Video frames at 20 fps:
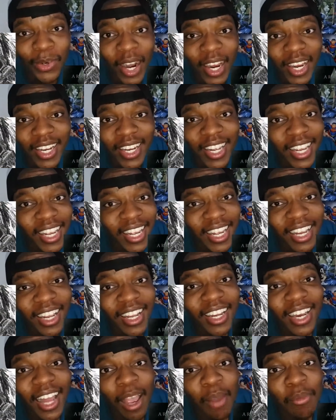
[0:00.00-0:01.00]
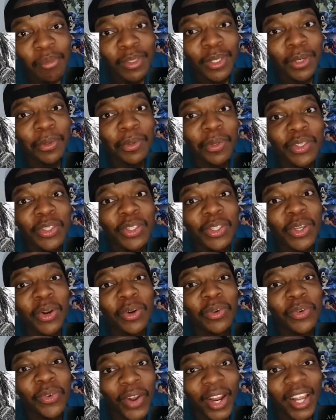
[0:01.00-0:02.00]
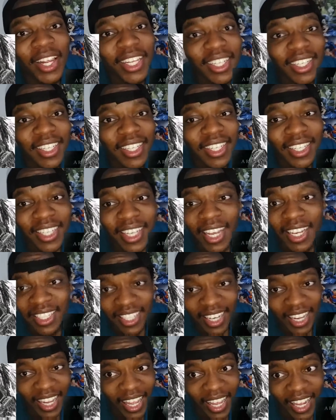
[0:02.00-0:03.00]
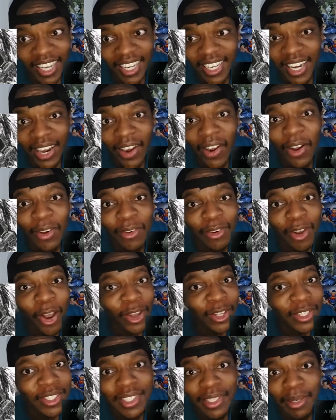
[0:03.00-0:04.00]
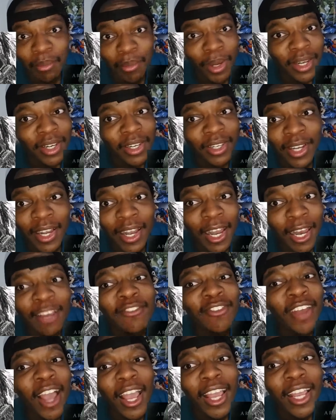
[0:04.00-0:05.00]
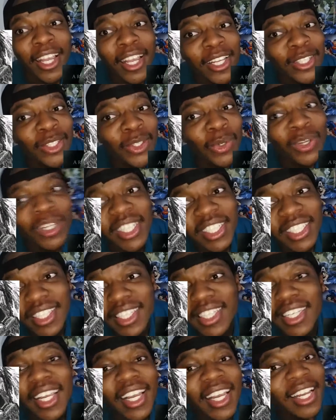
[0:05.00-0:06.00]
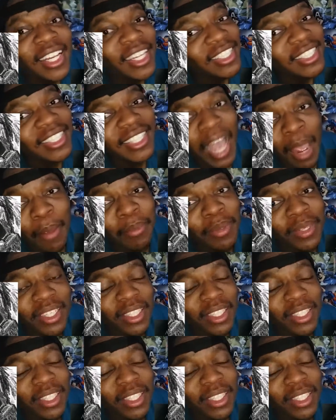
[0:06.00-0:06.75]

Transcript: right? The episode was so great. Then they ended off on some other cliffhanger twist type of